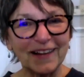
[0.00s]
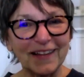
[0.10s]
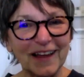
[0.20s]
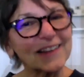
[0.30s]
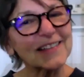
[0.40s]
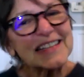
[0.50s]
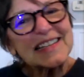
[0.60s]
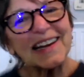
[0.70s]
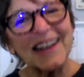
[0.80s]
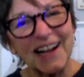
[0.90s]
that because I'd
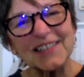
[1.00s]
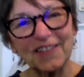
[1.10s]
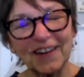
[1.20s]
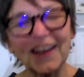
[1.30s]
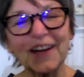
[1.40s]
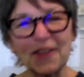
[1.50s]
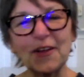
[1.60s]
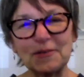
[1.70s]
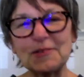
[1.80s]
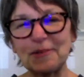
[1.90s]
seen it on TV and I
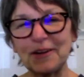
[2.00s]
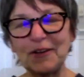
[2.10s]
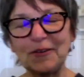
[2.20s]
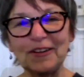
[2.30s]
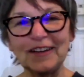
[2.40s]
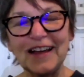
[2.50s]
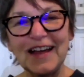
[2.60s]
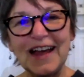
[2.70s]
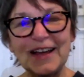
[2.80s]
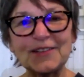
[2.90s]
thought it was pretty cool.
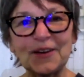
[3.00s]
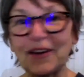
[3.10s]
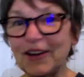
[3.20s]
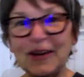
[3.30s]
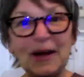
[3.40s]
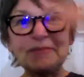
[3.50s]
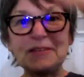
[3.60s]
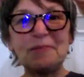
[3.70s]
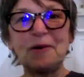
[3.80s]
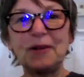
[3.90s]
And so here comes
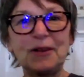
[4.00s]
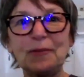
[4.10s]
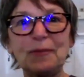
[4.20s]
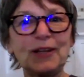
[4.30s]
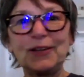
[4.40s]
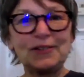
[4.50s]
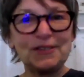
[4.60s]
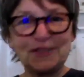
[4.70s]
the moment and the balloons